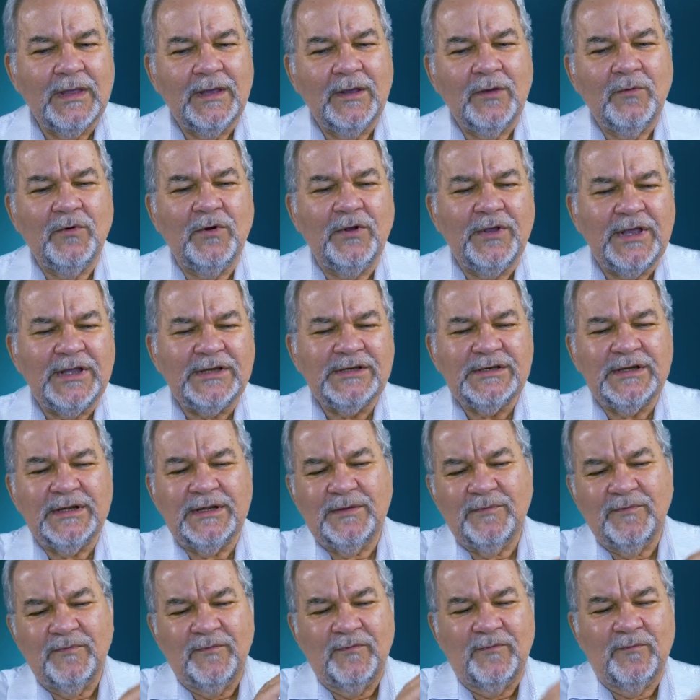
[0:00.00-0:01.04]
we'll get
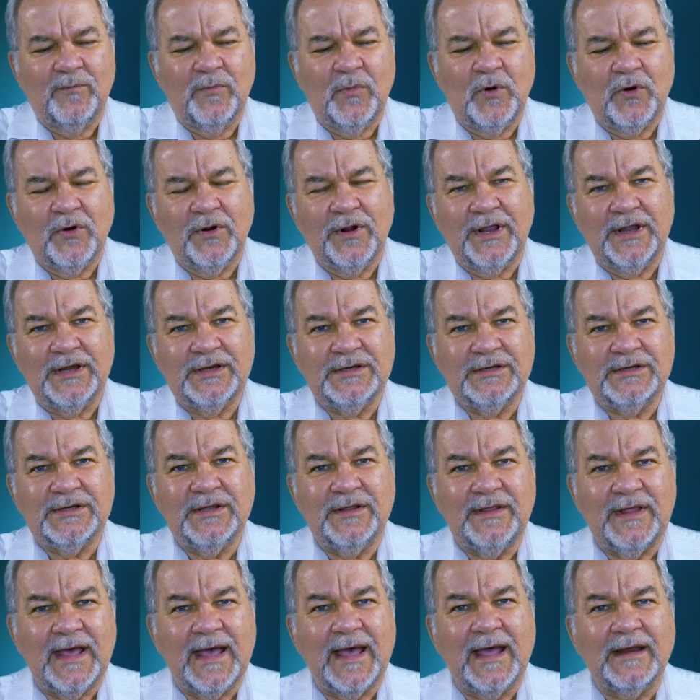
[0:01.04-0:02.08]
more into
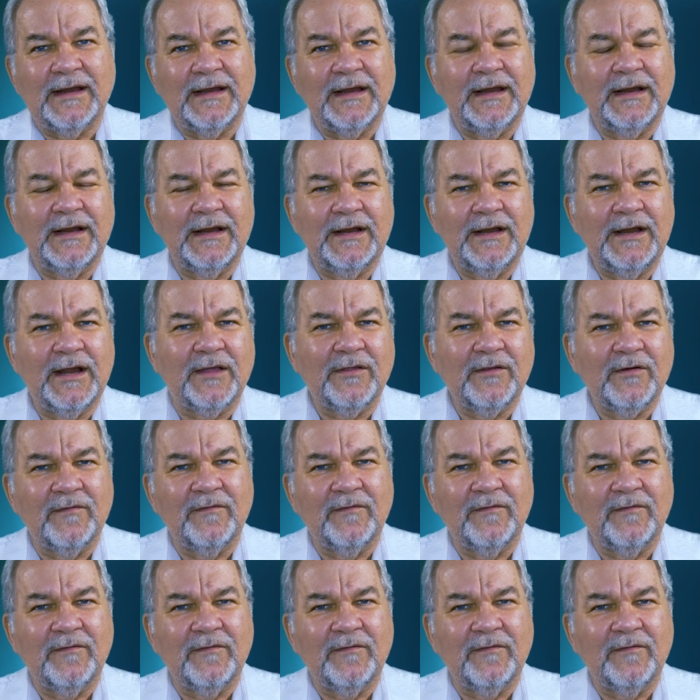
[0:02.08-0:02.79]
that in another